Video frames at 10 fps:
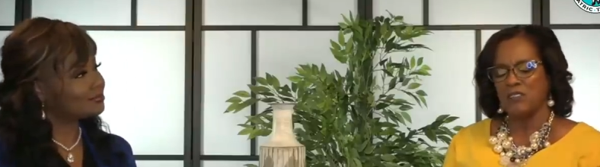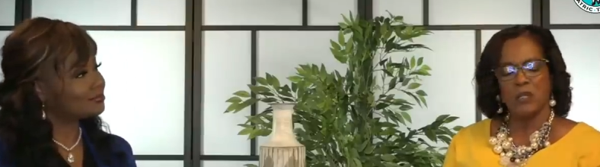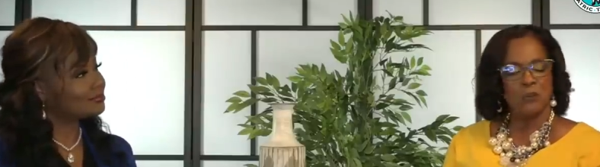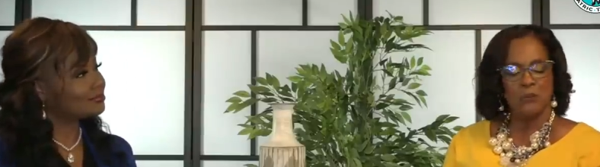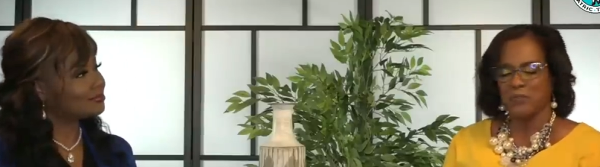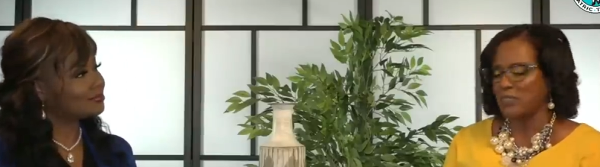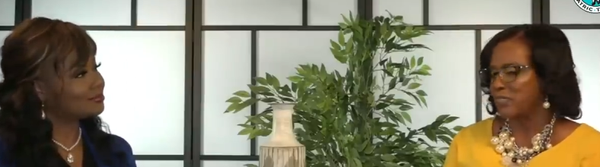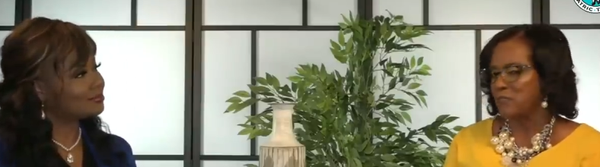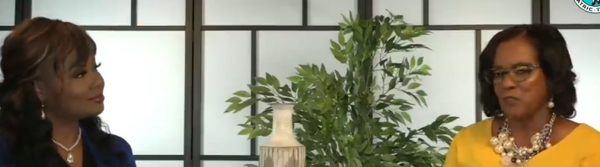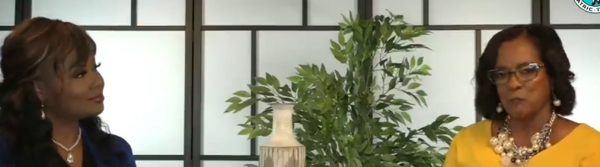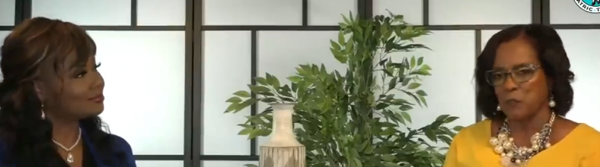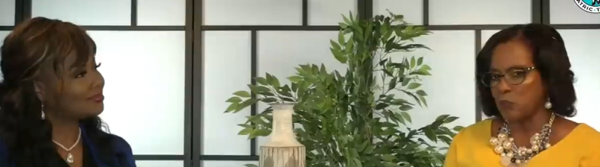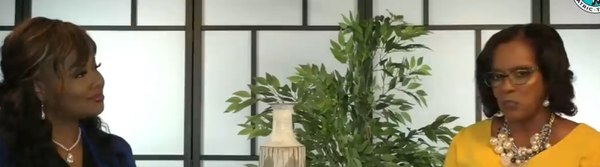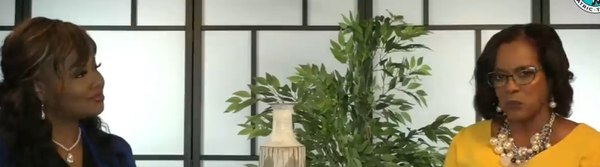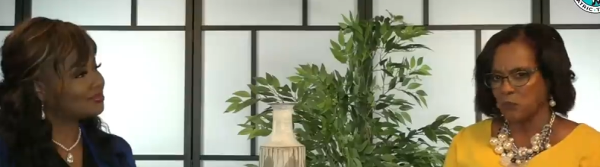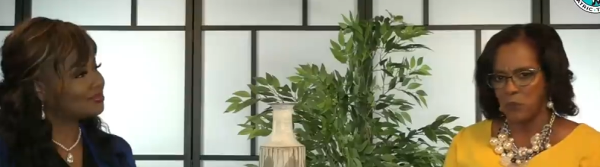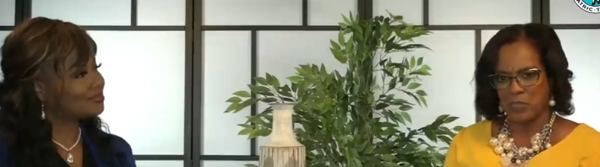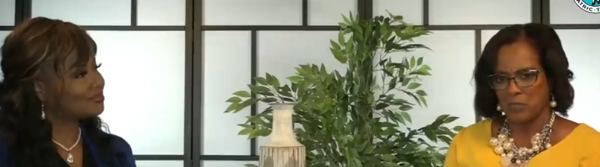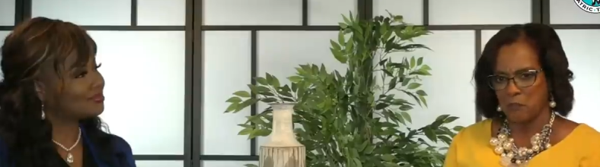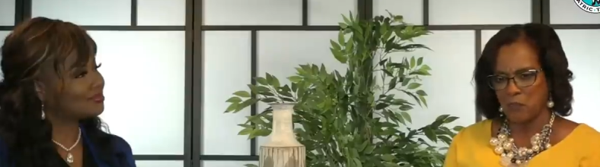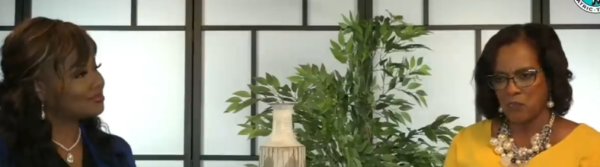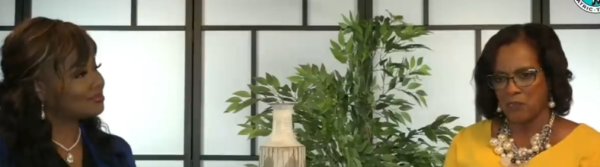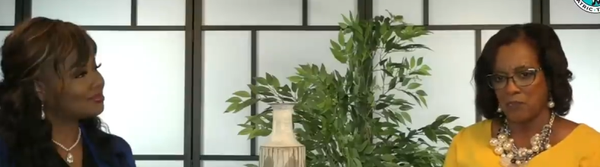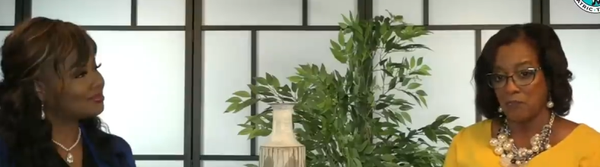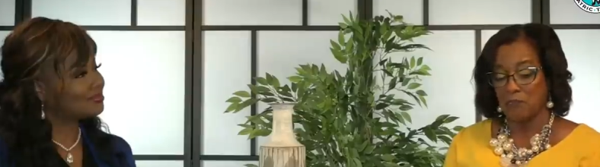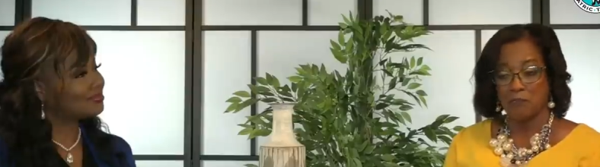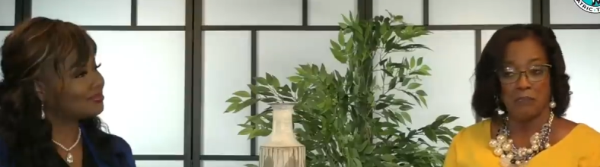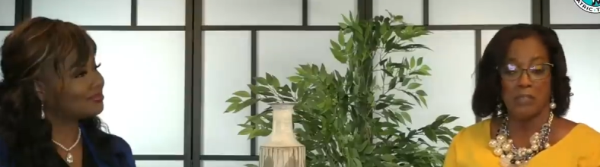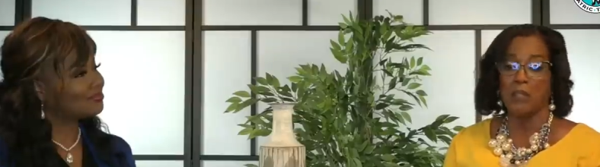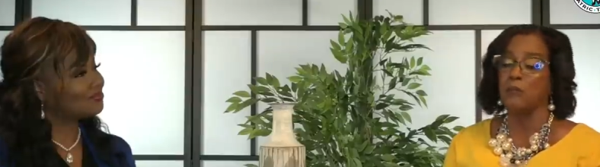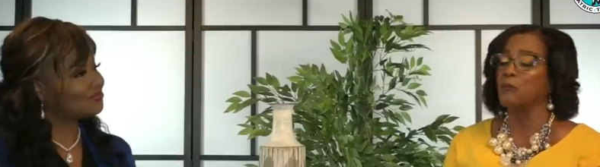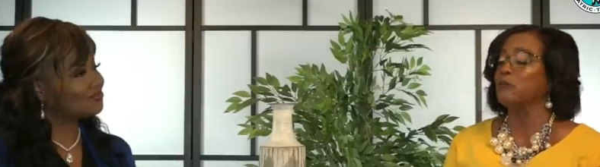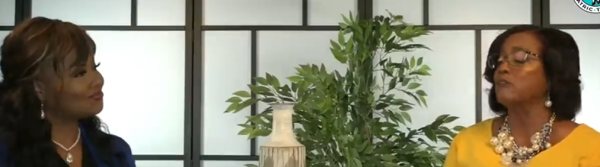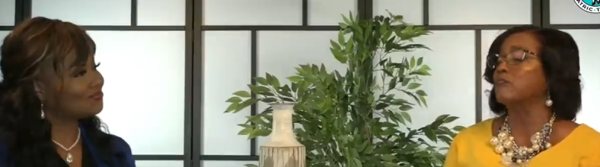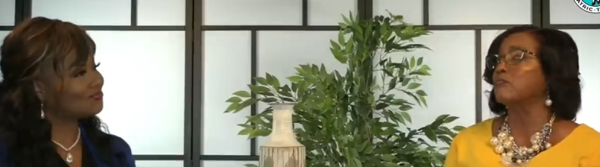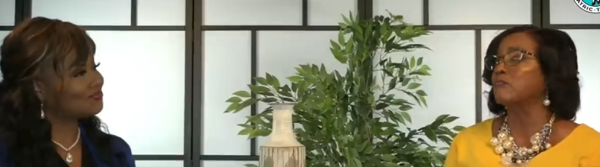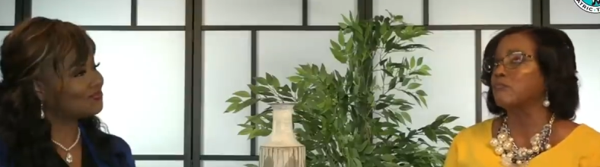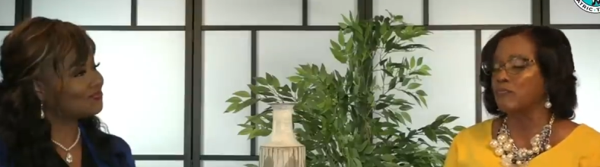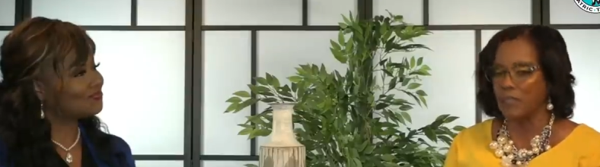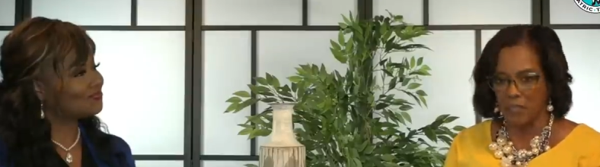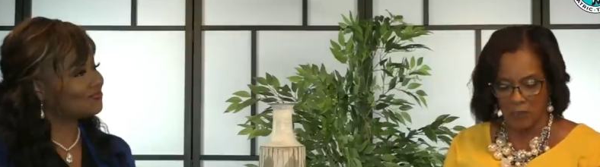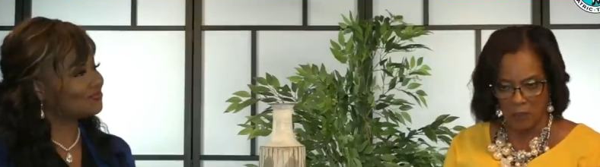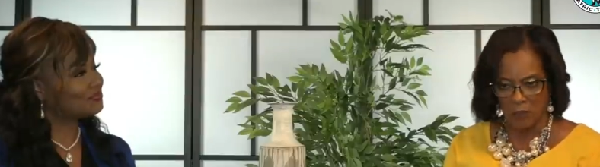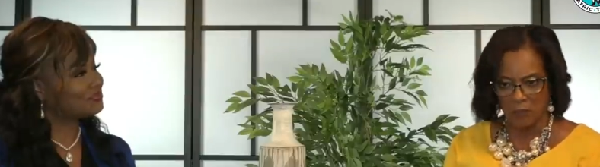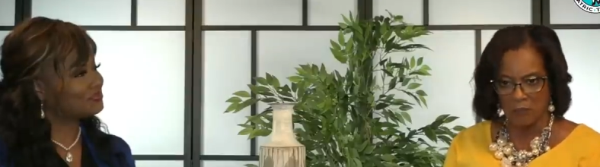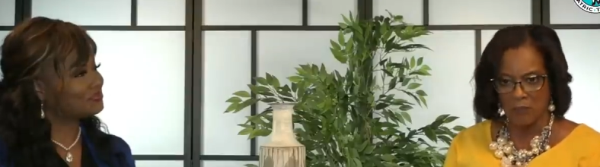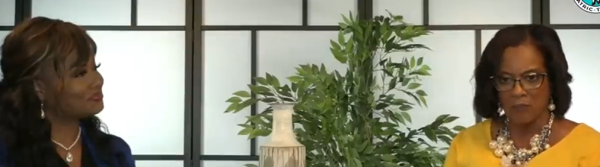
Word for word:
Speaker 1: Don't give up on your dreams. Don't settle.